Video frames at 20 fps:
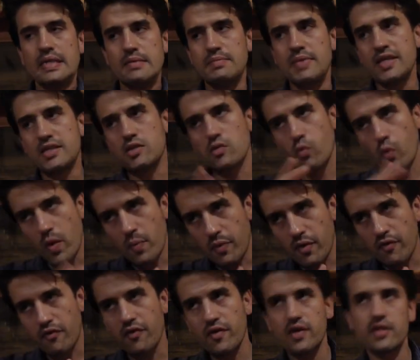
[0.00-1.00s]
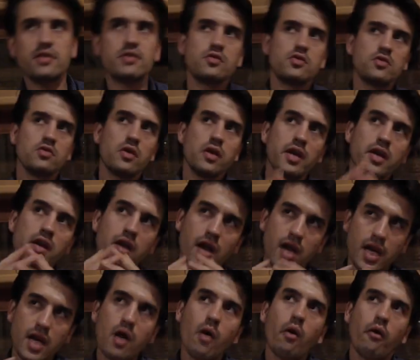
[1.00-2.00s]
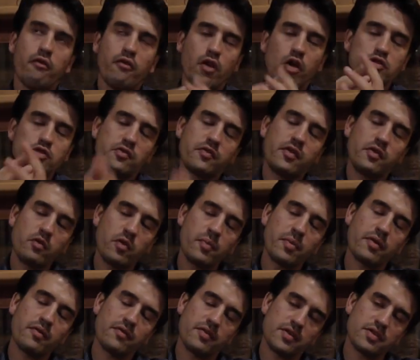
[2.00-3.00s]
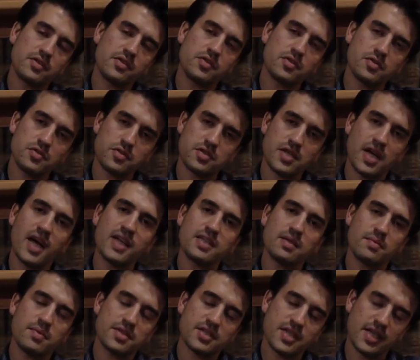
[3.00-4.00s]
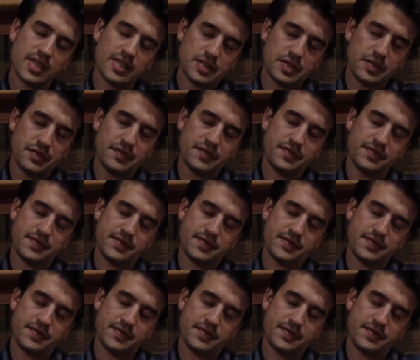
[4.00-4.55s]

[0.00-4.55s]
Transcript: But we prefer to use, in our philosophy, we prefer to use 100% of